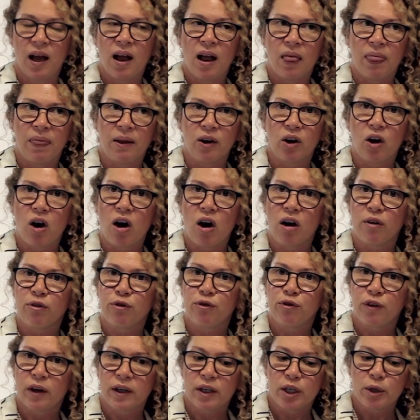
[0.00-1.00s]
There are
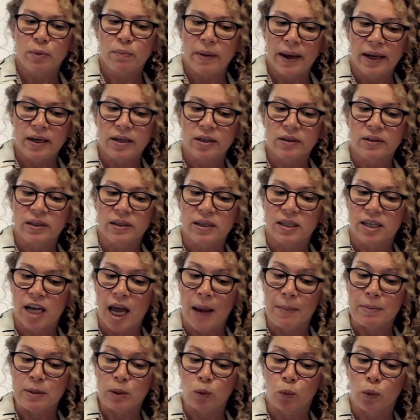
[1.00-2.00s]
fundamental
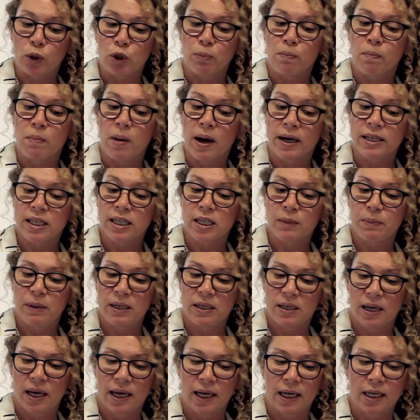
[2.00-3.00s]
steps which must be
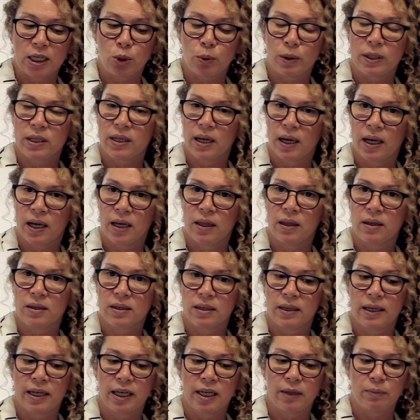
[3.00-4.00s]
taken to attain this
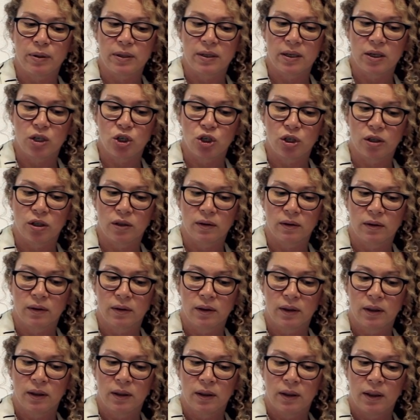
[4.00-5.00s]
leading position,
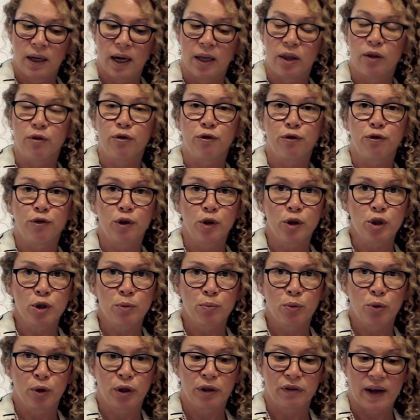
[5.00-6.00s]
and the first
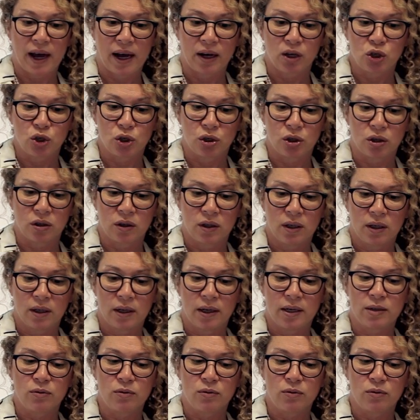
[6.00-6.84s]
point of action is